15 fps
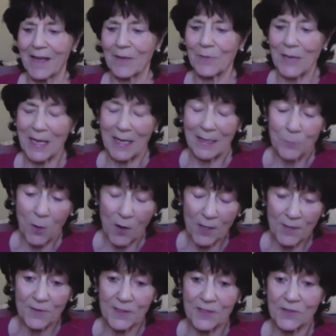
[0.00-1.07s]
and part
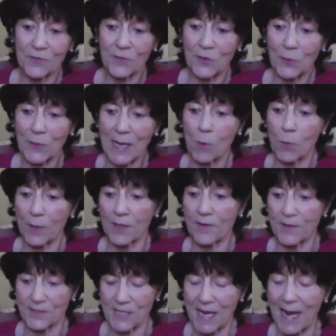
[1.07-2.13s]
of it is figuring out what are
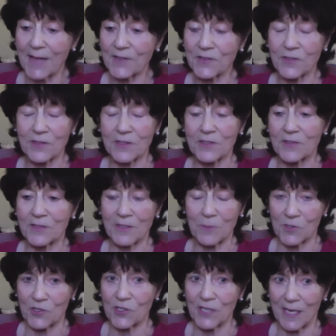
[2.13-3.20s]
the tasks this
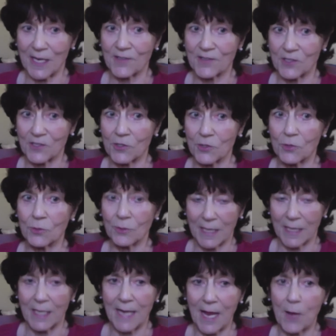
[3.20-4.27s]
commission has to do
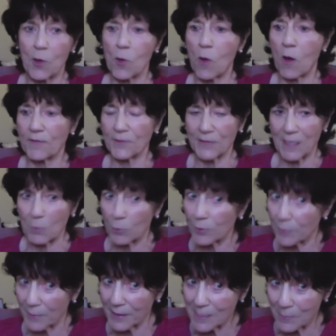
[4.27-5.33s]
and how often they would
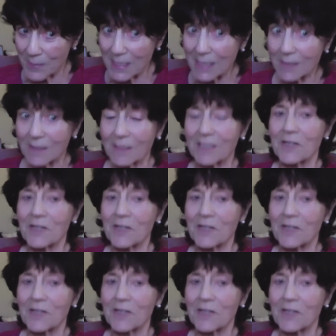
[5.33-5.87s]
meet you